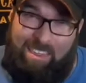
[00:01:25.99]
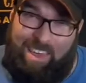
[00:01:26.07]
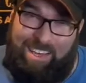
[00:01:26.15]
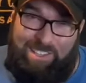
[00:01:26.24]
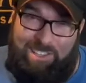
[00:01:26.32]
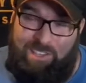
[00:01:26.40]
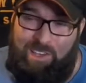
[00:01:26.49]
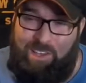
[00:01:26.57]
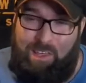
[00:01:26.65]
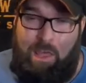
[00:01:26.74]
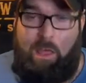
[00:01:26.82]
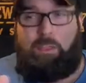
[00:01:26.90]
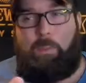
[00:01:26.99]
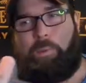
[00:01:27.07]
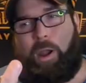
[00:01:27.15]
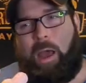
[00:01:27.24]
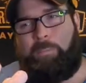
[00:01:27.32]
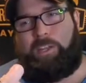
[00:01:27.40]
this. The
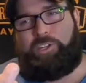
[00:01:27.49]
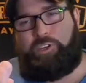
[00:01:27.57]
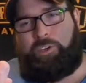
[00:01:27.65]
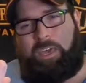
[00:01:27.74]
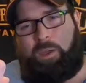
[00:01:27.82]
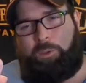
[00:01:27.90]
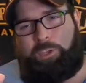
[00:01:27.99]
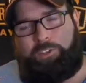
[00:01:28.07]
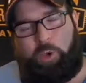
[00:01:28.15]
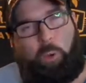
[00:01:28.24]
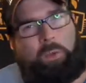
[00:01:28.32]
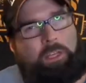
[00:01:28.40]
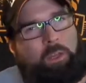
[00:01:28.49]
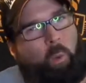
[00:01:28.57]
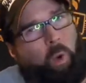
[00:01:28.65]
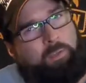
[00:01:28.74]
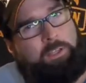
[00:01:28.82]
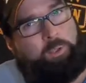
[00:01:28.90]
problem that you get when you don't get the
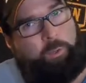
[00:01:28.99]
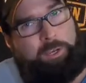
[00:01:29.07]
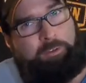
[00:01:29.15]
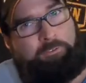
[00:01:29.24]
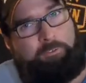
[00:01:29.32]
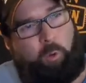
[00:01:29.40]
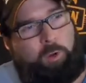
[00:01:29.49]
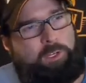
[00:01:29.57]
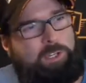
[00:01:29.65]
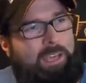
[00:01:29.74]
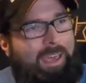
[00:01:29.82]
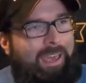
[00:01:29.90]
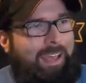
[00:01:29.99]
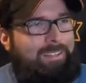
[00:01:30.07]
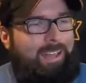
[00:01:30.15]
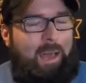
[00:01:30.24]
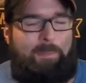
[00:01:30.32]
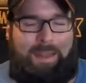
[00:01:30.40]
one that's reinforced,
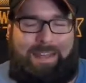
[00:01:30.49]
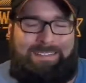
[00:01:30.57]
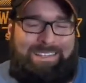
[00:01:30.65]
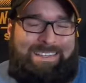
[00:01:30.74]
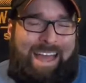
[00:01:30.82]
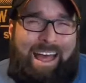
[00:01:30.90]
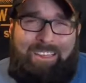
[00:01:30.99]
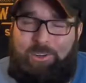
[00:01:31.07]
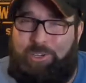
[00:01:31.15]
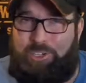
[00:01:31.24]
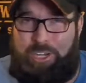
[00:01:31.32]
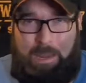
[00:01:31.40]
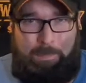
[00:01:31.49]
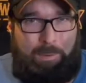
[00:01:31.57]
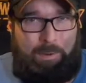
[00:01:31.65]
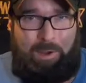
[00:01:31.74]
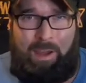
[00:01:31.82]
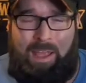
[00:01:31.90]
it's $1
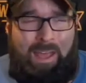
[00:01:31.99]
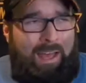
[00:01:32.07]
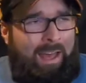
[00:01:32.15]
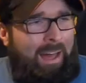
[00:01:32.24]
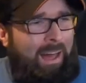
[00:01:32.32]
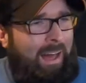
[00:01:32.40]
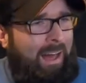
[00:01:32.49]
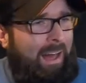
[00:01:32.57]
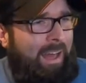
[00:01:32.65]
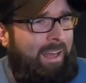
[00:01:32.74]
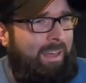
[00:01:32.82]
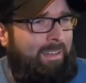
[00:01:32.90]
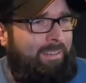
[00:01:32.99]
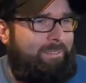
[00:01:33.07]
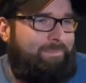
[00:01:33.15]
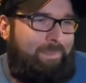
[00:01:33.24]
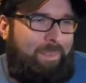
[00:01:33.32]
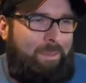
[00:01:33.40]
cheaper, but
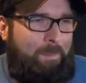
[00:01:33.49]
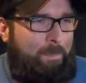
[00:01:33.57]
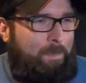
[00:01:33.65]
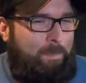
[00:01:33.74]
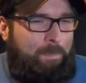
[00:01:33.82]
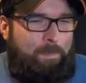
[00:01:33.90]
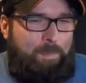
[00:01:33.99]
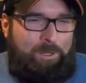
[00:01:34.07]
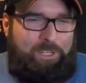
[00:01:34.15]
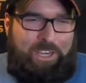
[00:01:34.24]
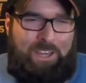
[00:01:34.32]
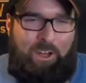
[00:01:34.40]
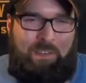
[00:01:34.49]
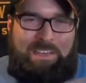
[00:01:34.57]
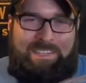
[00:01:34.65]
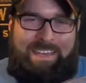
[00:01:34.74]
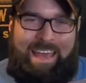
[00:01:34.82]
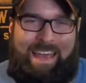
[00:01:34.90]
you get all
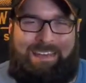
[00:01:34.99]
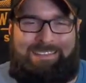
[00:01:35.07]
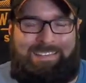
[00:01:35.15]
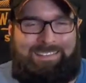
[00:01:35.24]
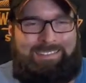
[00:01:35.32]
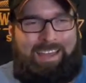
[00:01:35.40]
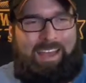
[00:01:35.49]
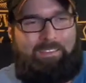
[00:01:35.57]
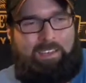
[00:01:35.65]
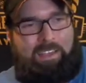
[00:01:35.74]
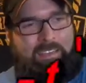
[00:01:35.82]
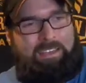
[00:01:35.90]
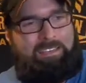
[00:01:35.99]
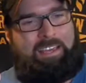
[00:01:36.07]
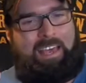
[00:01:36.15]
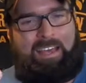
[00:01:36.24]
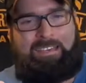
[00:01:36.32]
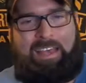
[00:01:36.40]
these kinks inside of it. These
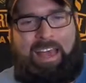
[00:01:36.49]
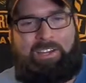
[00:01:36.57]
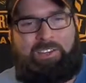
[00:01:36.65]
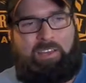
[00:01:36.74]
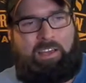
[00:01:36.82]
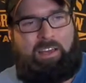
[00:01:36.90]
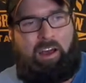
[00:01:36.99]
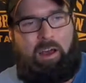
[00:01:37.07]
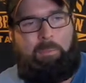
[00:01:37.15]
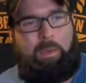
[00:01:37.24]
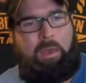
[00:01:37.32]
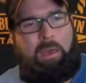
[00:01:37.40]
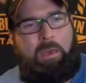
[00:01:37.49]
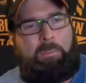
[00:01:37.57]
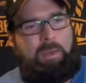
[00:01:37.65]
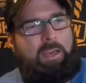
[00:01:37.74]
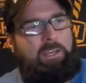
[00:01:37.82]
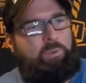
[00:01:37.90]
kinks actually come
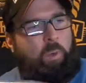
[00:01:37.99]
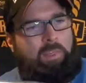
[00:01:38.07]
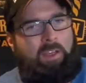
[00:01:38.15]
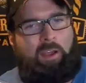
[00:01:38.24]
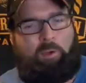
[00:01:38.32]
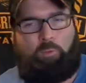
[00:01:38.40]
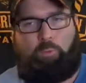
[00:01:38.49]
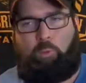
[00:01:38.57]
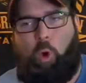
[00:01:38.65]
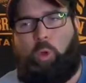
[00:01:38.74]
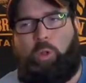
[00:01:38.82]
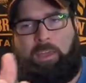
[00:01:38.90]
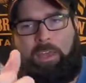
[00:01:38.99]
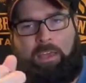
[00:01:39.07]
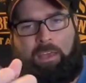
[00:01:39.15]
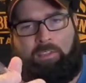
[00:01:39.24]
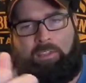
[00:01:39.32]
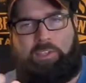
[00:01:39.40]
because when they are
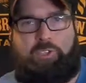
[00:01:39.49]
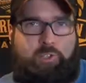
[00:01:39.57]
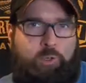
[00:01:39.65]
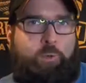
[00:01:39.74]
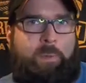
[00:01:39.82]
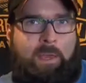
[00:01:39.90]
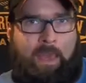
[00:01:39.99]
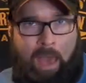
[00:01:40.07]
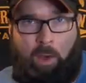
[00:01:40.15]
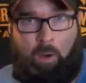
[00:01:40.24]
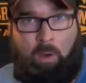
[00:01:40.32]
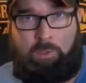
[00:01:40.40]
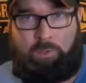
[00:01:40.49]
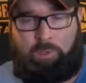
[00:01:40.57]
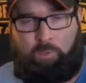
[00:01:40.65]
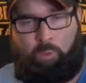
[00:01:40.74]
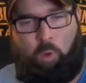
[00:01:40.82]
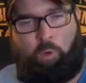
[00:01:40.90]
rolling this tubing out onto
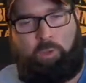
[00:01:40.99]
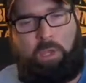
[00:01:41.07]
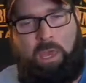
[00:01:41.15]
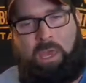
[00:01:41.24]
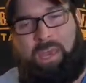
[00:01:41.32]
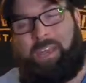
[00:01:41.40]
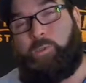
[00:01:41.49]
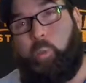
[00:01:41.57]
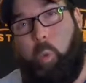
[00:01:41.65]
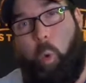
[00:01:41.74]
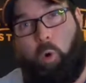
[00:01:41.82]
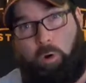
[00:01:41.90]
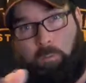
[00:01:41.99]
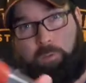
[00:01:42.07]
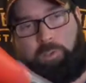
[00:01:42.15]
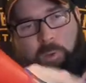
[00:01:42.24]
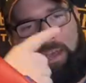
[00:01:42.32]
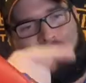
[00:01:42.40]
the rolls, it's warm.
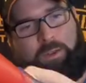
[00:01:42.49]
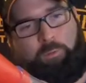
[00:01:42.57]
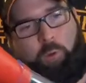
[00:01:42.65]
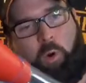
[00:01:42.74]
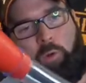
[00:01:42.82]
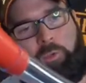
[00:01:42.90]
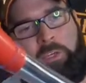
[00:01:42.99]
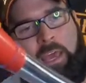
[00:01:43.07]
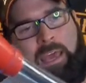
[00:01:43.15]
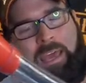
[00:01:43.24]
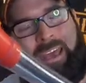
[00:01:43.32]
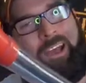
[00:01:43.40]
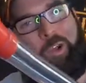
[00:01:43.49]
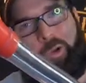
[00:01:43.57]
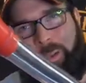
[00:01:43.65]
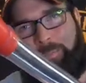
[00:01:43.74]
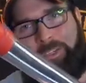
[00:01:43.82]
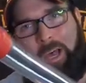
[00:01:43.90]
So as it rolls, it
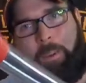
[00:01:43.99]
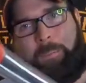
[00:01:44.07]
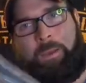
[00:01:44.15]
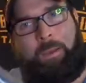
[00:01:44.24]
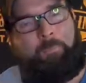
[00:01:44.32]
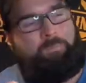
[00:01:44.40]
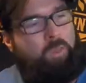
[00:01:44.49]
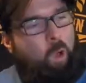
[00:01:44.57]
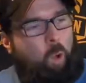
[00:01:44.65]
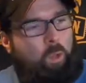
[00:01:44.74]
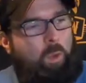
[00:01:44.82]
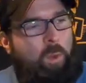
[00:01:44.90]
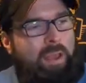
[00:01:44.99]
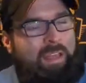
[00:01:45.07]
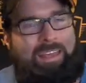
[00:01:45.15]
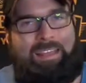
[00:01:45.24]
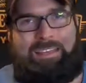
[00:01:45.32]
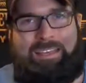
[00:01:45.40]
crimps up. The only way to
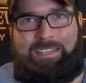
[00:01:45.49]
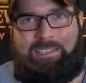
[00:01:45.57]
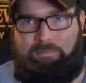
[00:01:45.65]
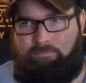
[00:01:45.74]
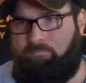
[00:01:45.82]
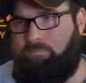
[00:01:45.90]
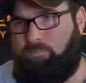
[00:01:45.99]
get these